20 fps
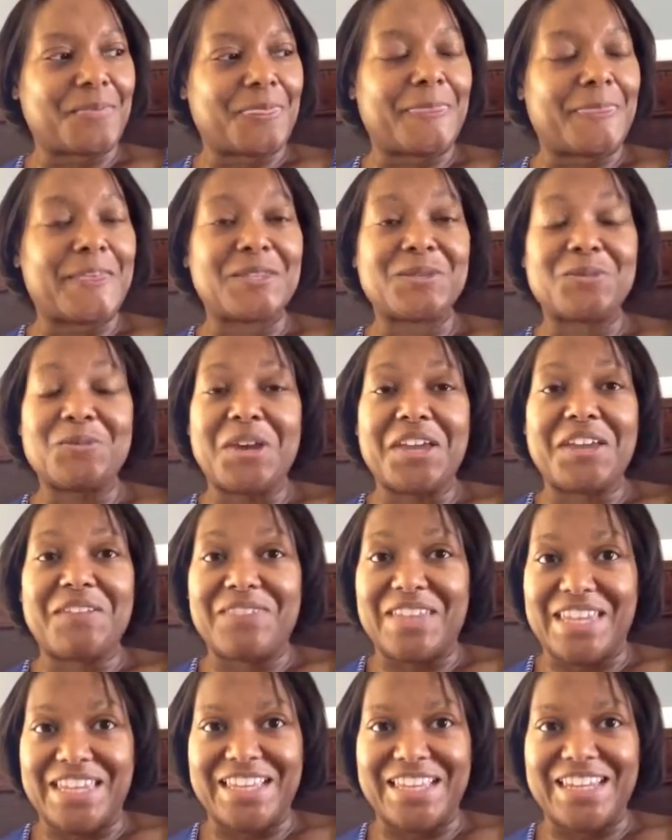this way
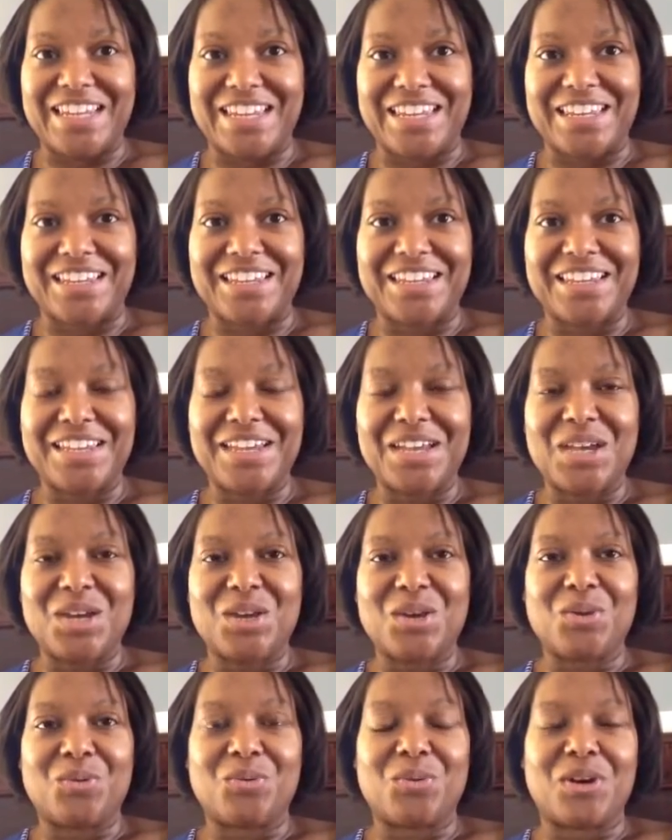of eating
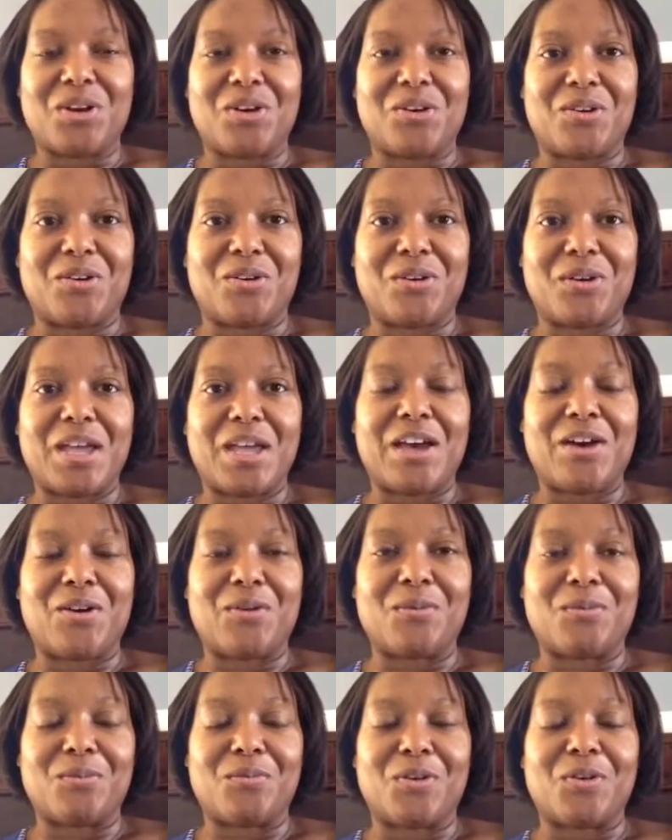will
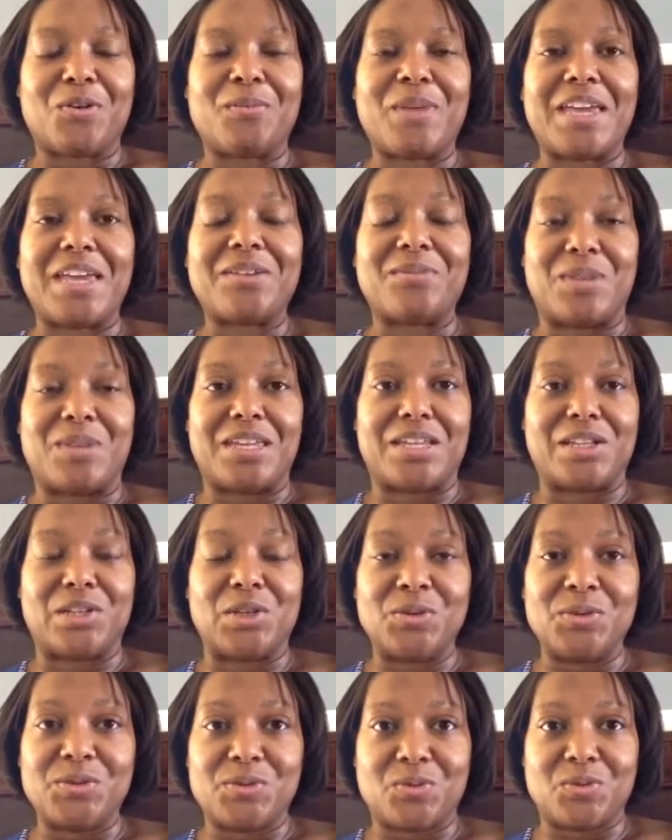make me
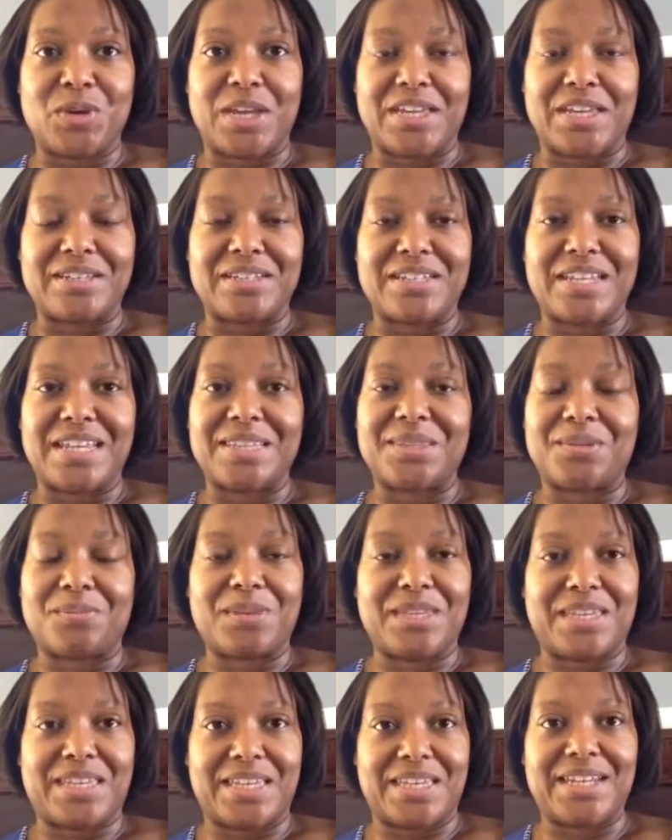lose weight in the
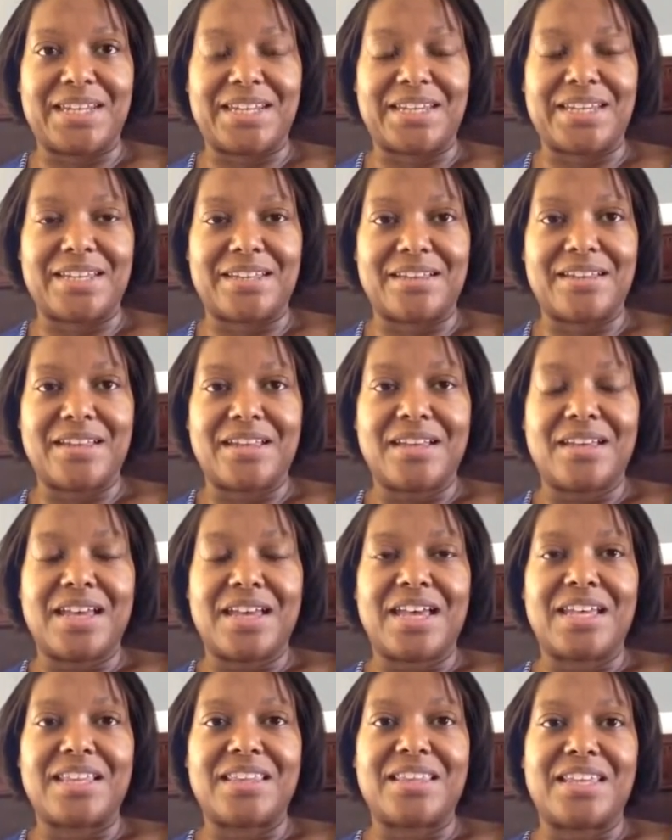beginning.
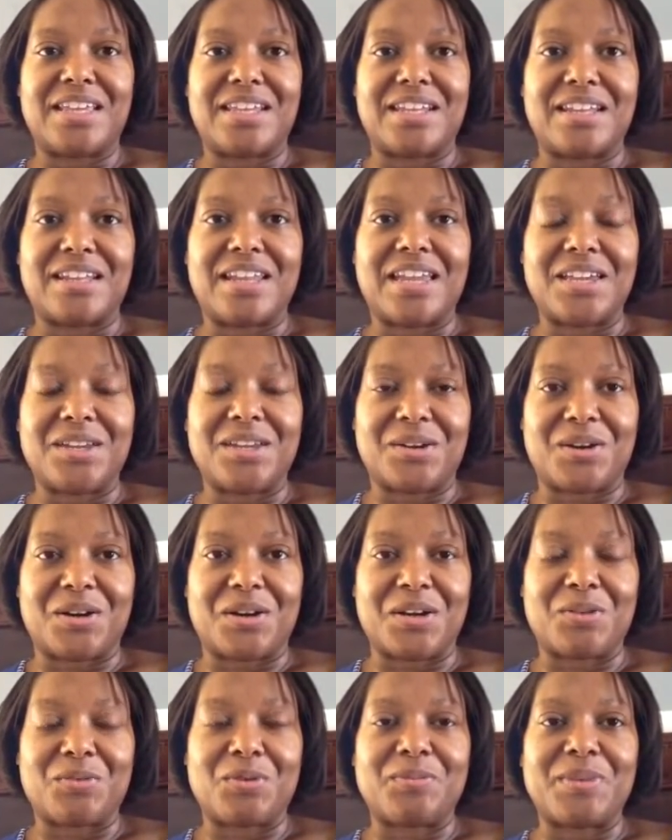And then later,
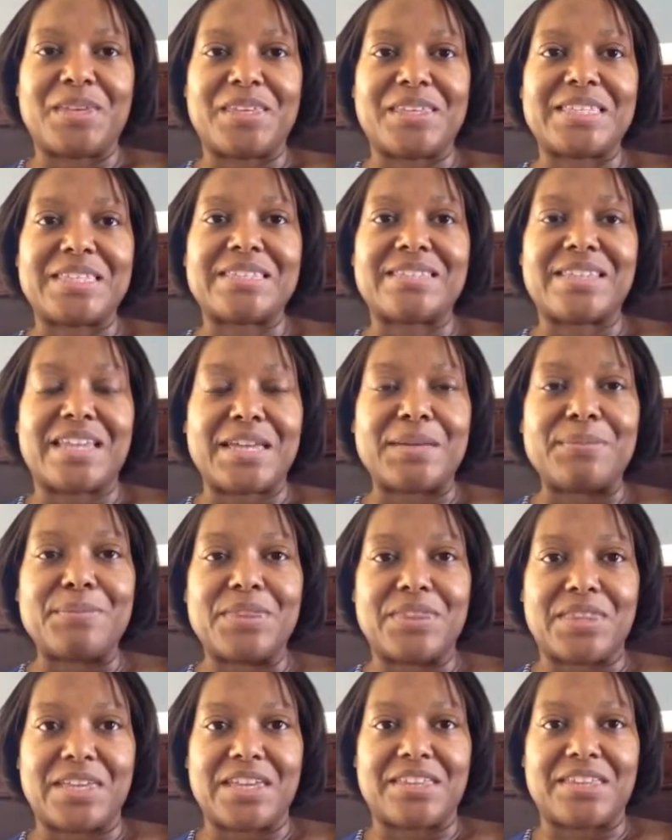it will be the same
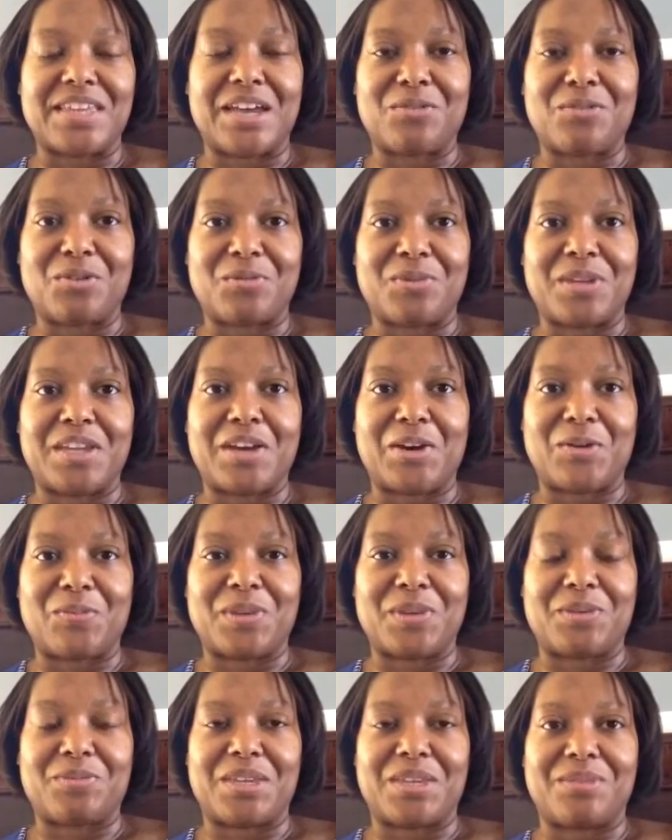thing that will be
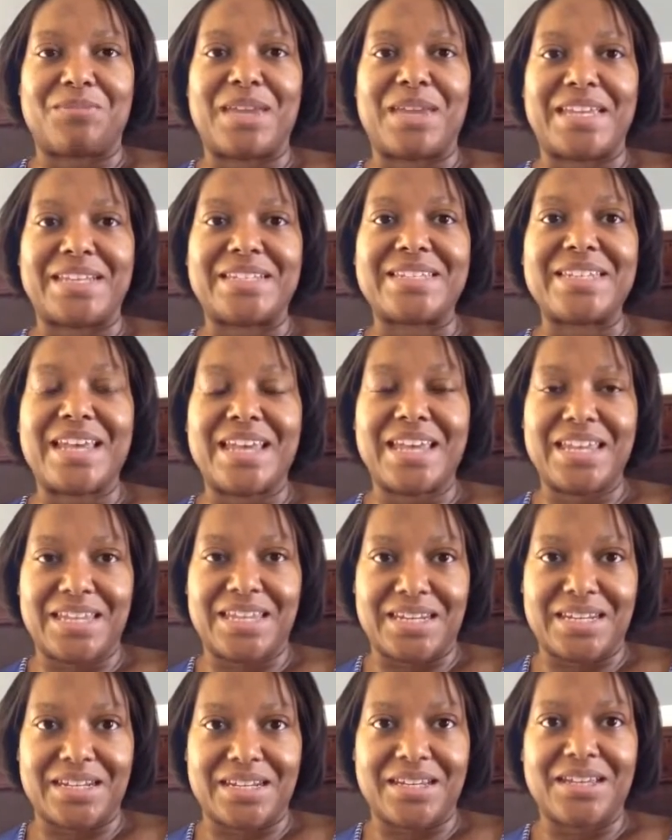helping me
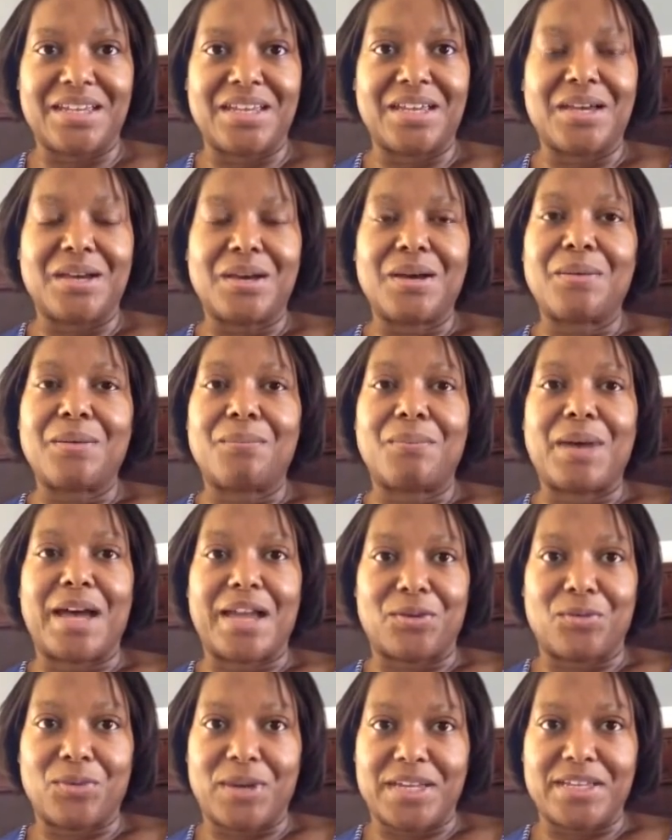maintain
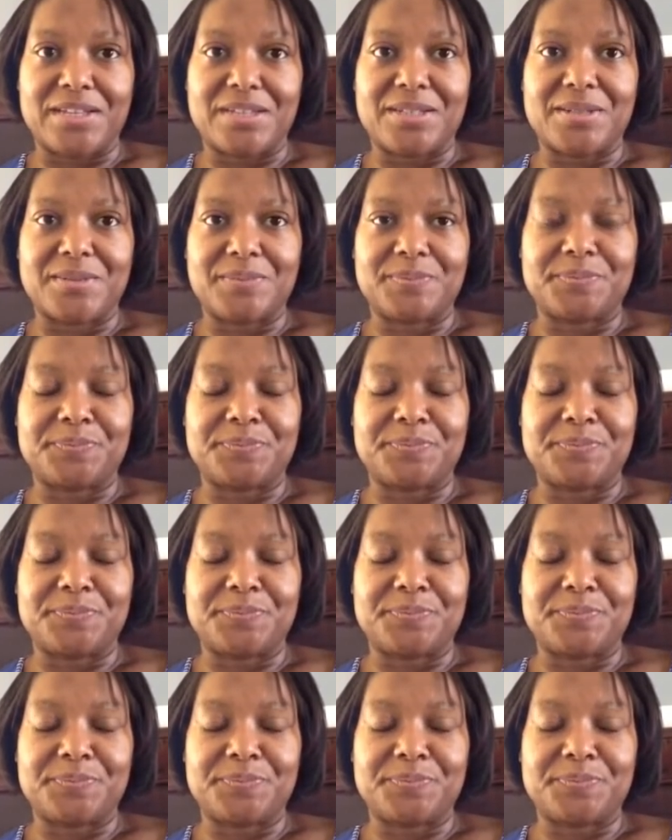my weight.